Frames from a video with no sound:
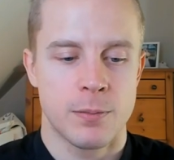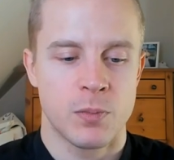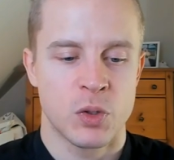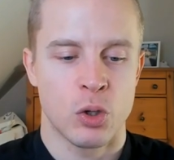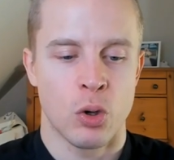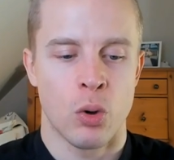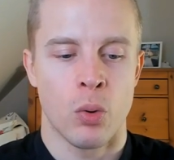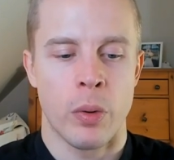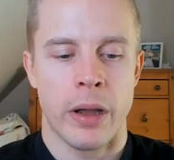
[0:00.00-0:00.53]

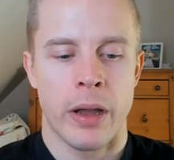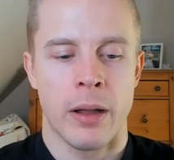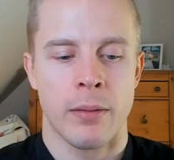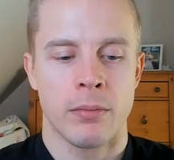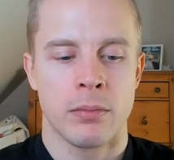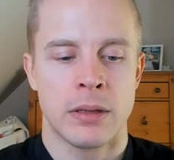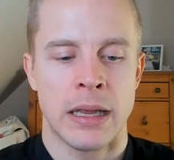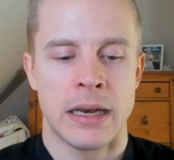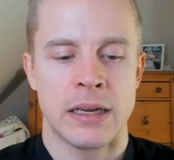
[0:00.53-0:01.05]
So uh,
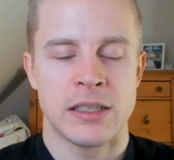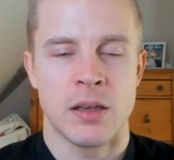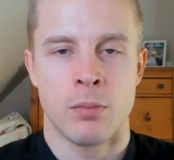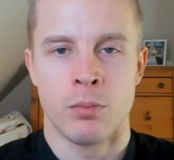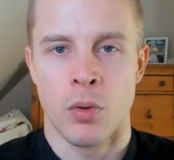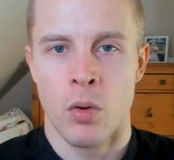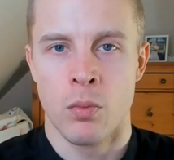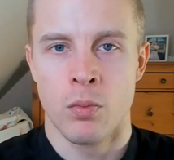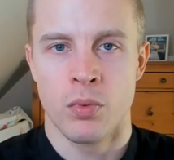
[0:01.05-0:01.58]
getting some
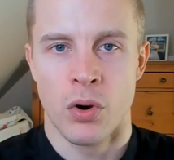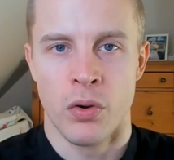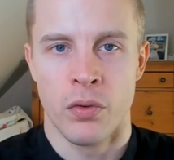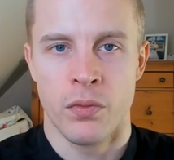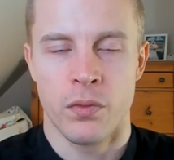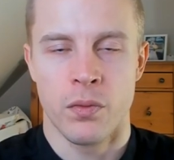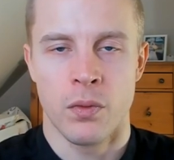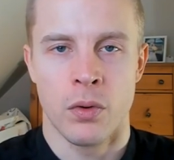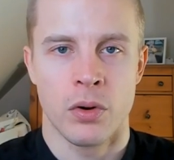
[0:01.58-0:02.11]
bone broth
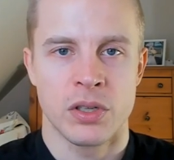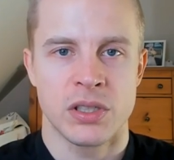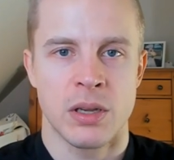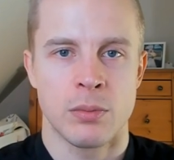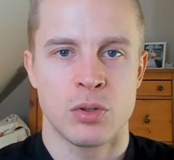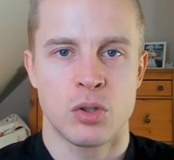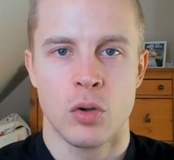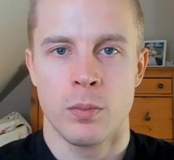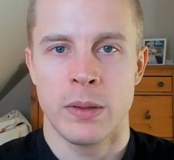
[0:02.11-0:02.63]
or some
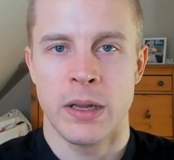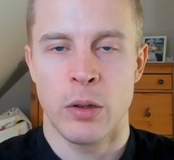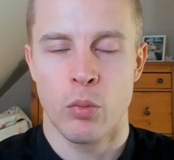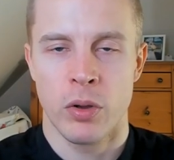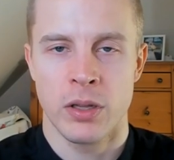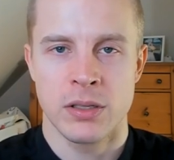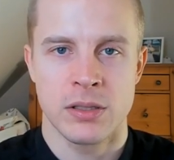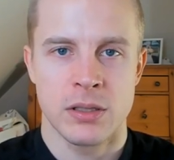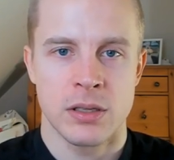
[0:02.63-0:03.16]
soup
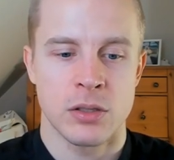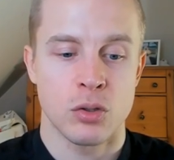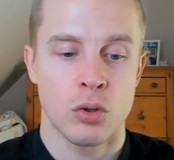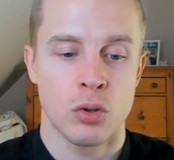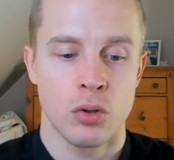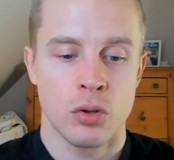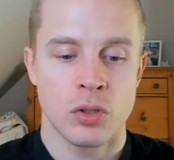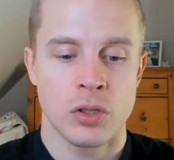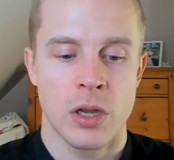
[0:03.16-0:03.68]
liquids is
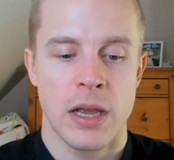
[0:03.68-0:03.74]
good,